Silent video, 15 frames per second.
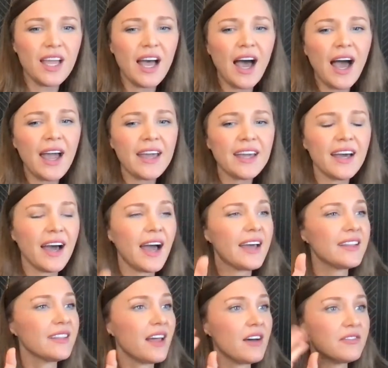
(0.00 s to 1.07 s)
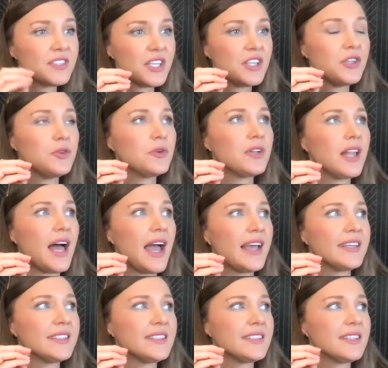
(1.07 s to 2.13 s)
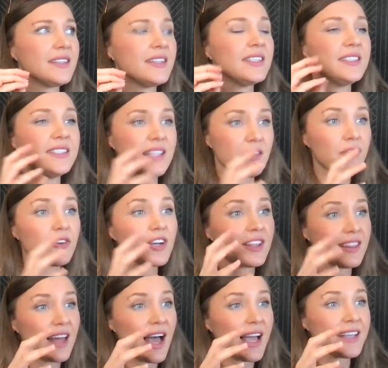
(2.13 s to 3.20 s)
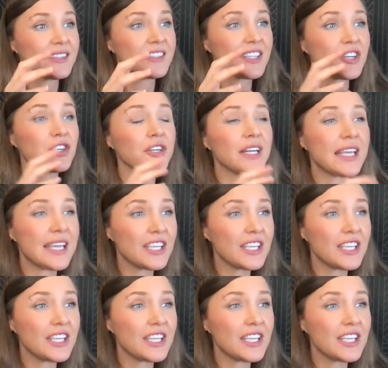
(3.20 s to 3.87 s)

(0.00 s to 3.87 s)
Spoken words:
I love to utilize the different lines that are in